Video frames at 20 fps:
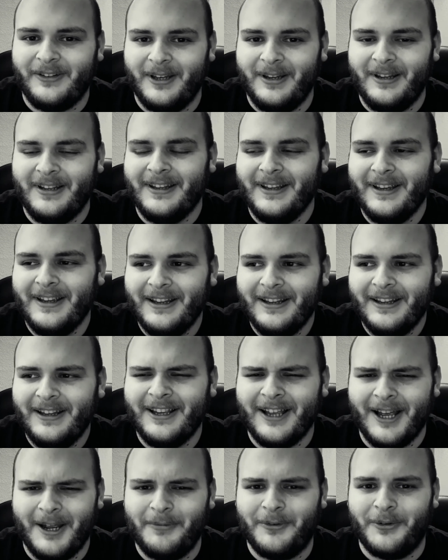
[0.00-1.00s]

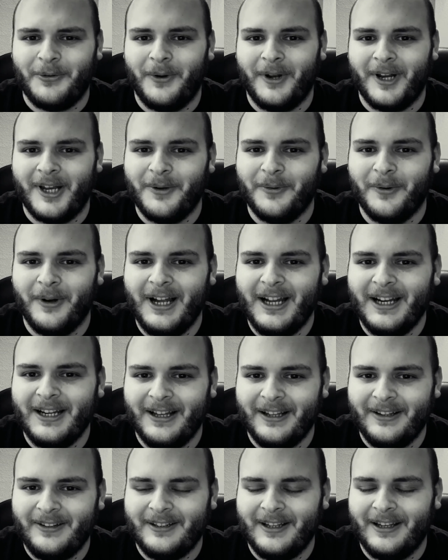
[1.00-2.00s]
I'm 21.
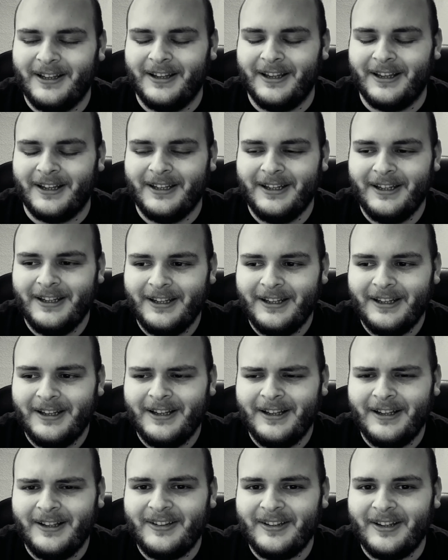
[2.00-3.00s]
That's
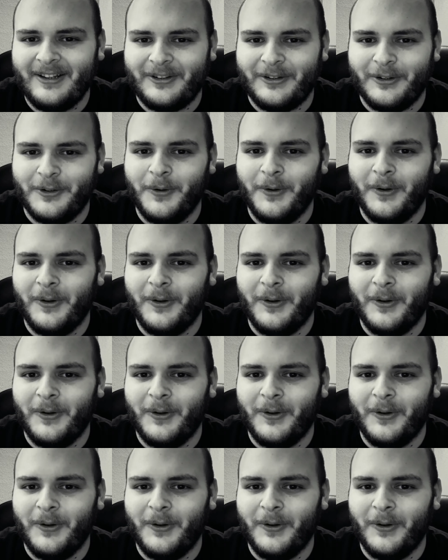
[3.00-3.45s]
not too